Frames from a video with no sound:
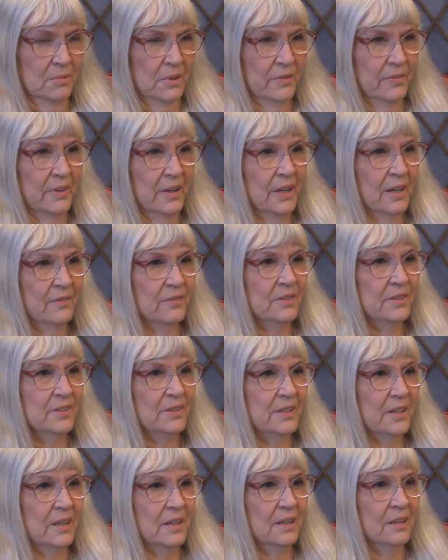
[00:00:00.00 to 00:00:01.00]
me, for heaven's
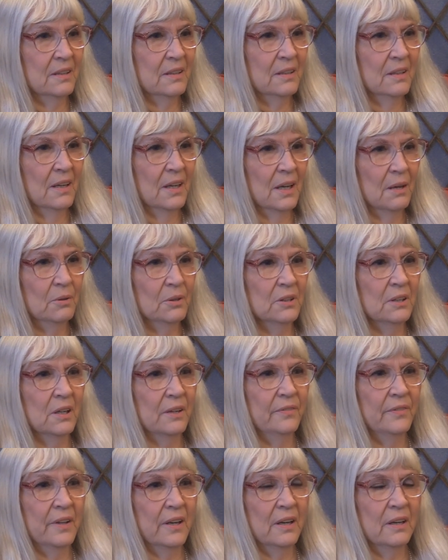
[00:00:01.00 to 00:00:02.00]
sake. Oh I yeah,
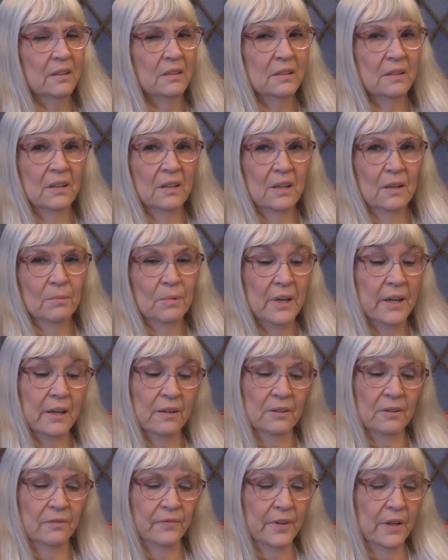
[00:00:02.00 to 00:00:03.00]
love that. Could. But I
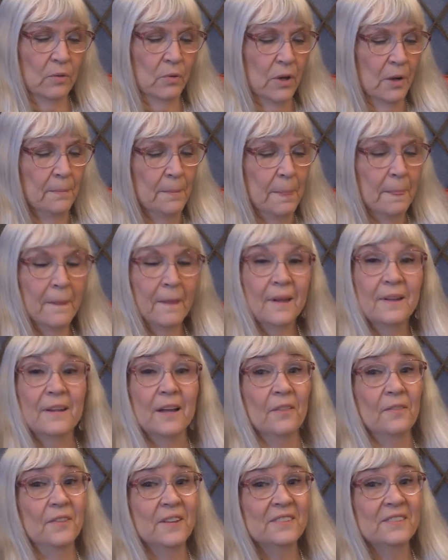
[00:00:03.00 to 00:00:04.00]
don't know if they will.
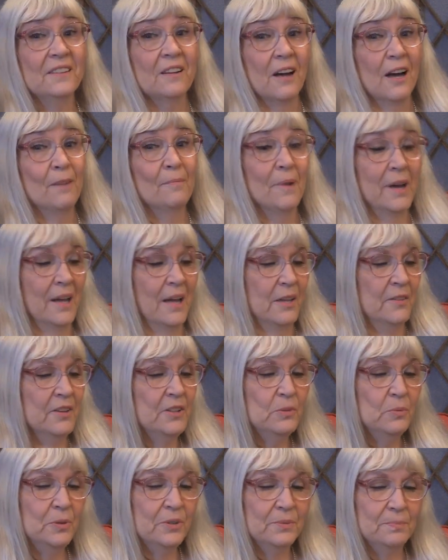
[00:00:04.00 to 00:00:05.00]
Now this caught my eye.
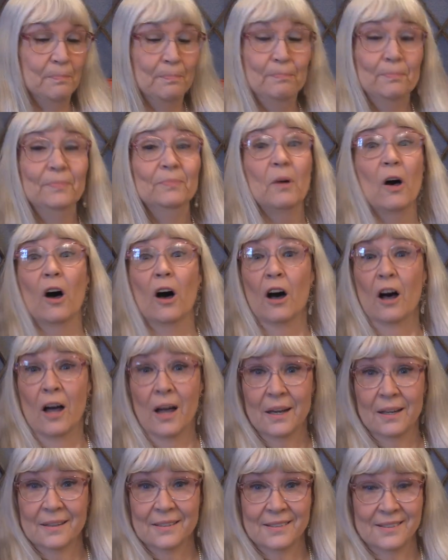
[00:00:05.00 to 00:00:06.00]
This was
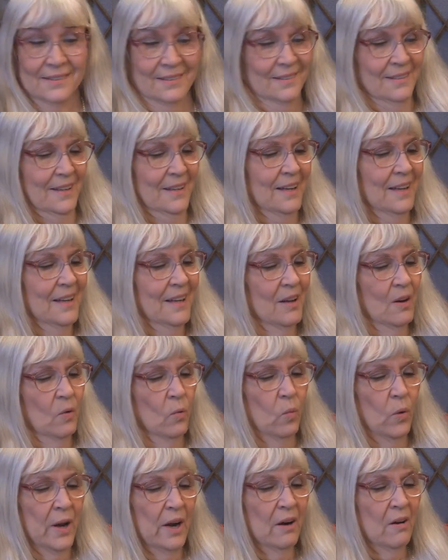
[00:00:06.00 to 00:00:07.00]
August.
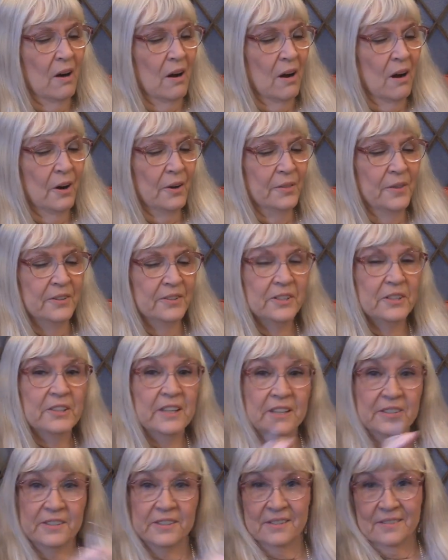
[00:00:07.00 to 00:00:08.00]
Where are this is
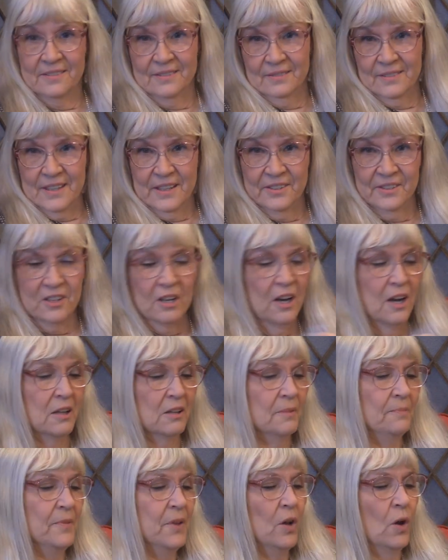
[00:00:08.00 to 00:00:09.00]
his his
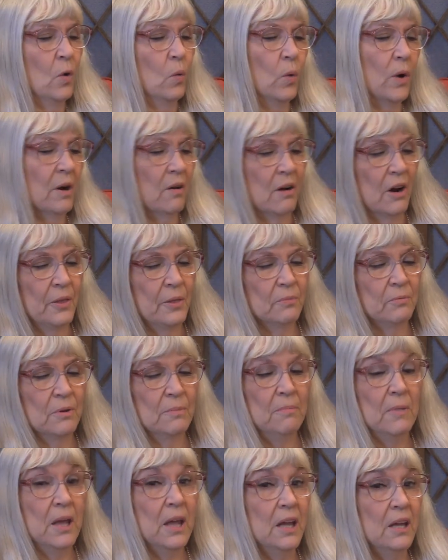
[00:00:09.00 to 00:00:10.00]
column? Where are the
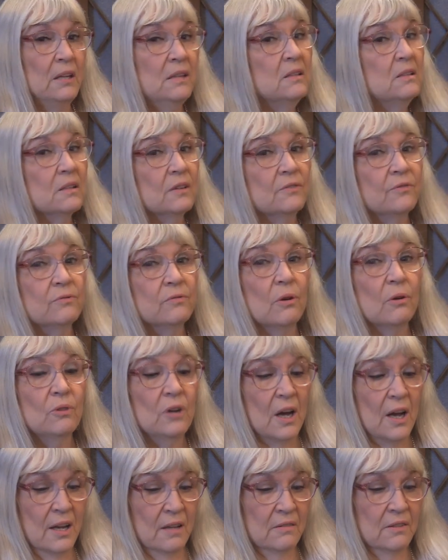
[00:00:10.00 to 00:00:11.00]
remains of Rhode
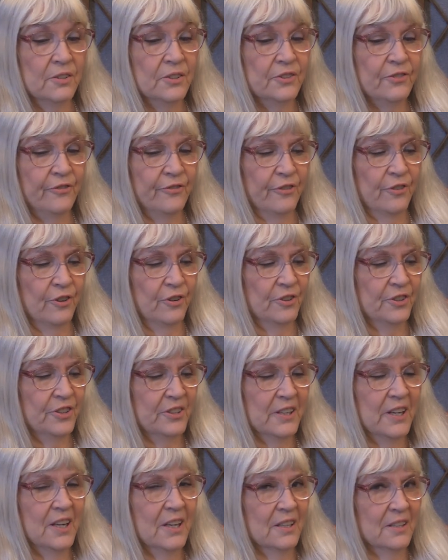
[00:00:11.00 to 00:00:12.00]
Island's
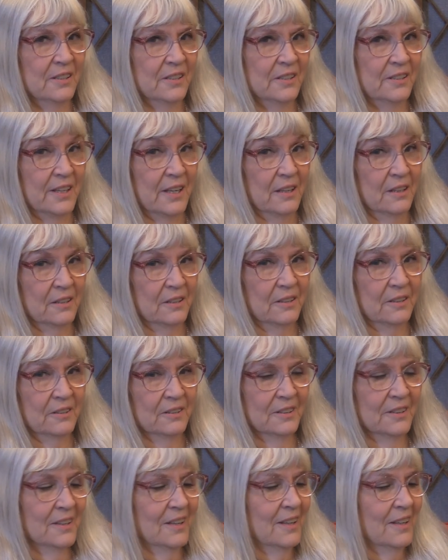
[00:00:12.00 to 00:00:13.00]
first settler?
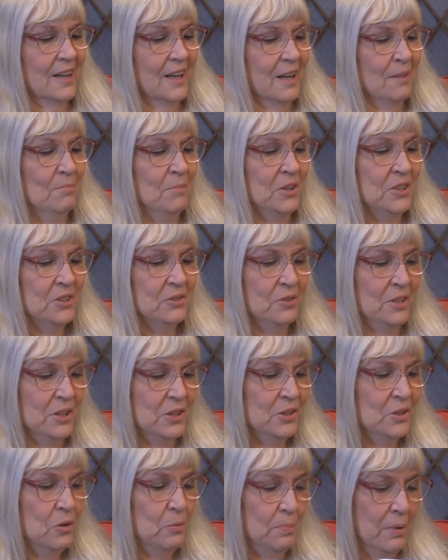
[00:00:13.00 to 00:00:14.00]
a mystery
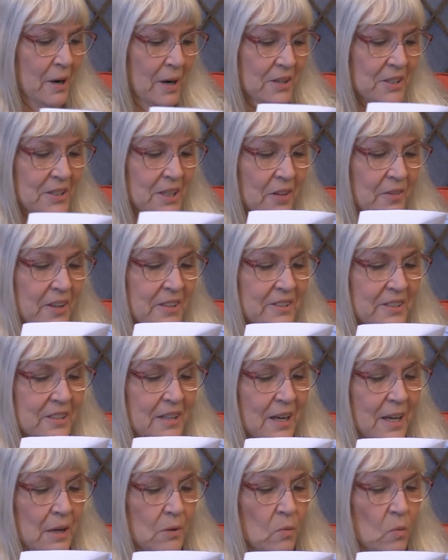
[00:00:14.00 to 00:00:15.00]
in two parts. Now, this
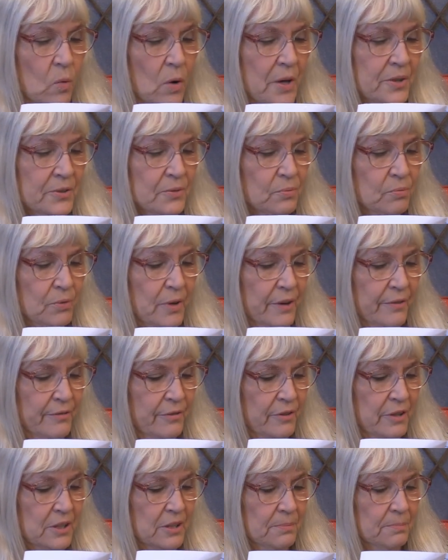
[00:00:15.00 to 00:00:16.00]
guy was
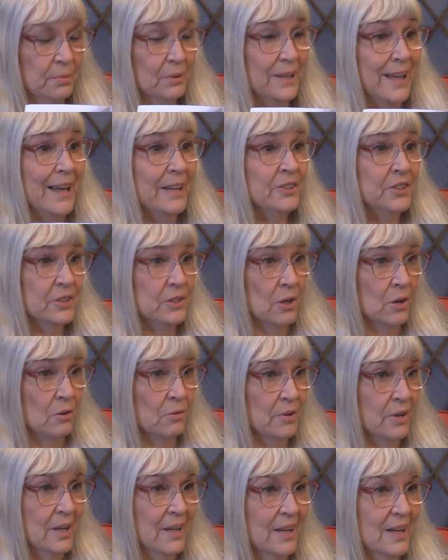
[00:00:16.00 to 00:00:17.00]
Reverend
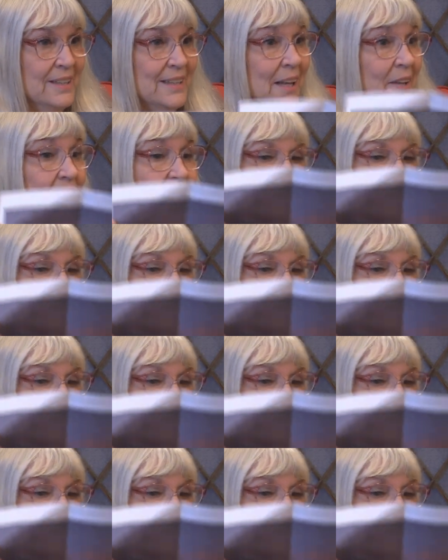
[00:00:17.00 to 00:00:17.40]
Blackstone. Tell